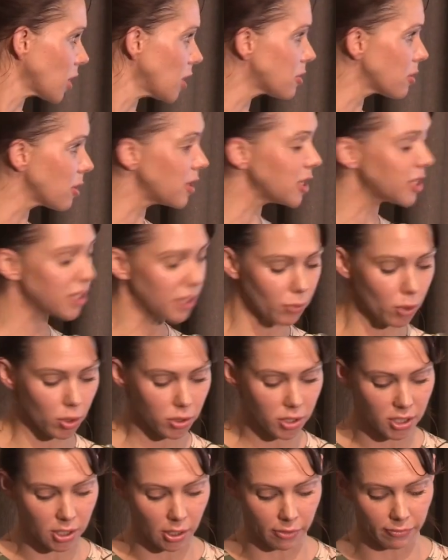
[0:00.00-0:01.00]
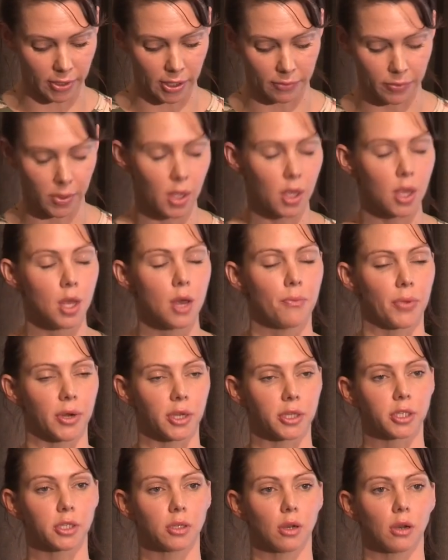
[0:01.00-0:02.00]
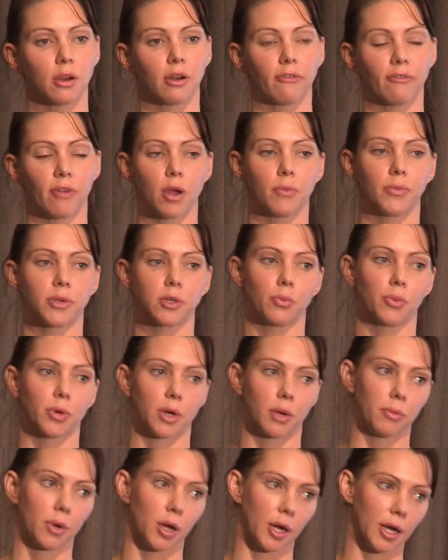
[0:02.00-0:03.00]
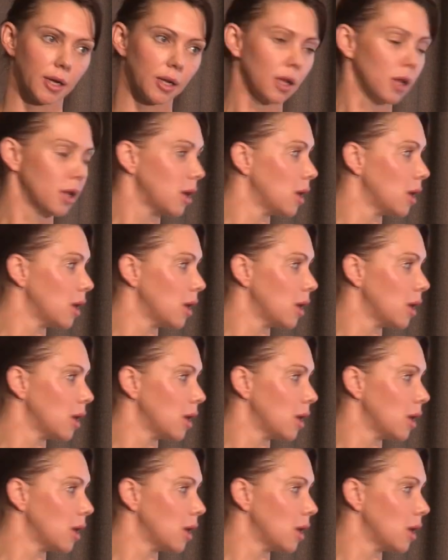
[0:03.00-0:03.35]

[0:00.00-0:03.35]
So there's some good stuff there, but it's still an environmental bottom line.